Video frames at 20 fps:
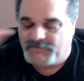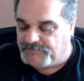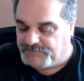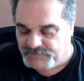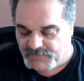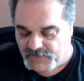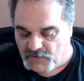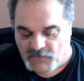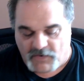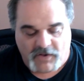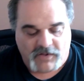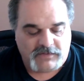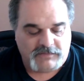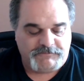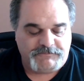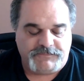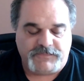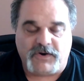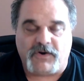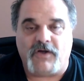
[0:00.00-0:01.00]
They're all
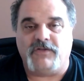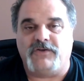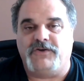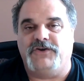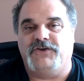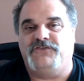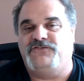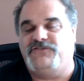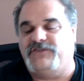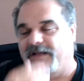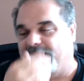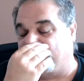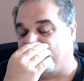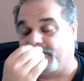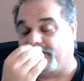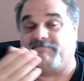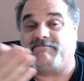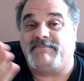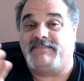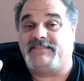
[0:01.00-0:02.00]
good gents,
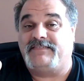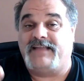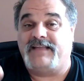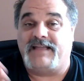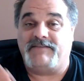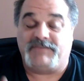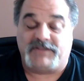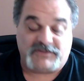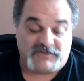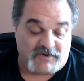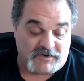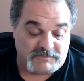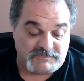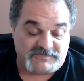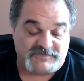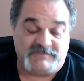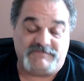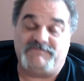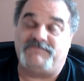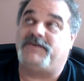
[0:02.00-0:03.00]
like David
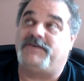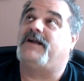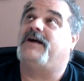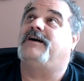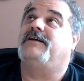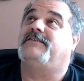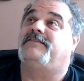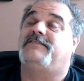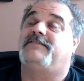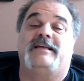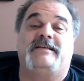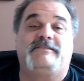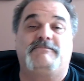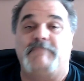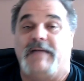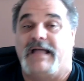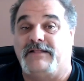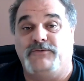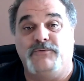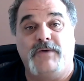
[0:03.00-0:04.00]
Thompson, for God's sakes,
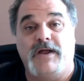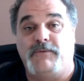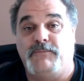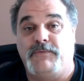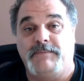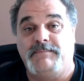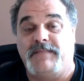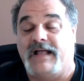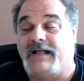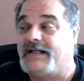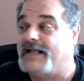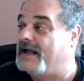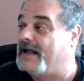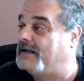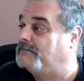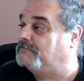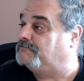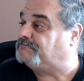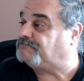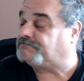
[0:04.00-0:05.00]
man, do I rib that guy?
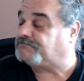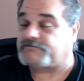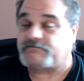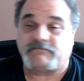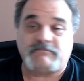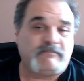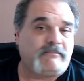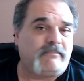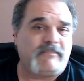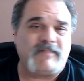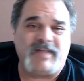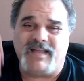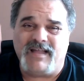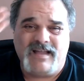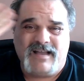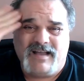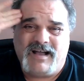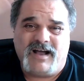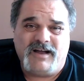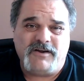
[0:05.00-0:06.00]

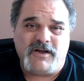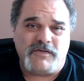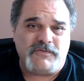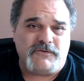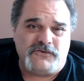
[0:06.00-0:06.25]
Another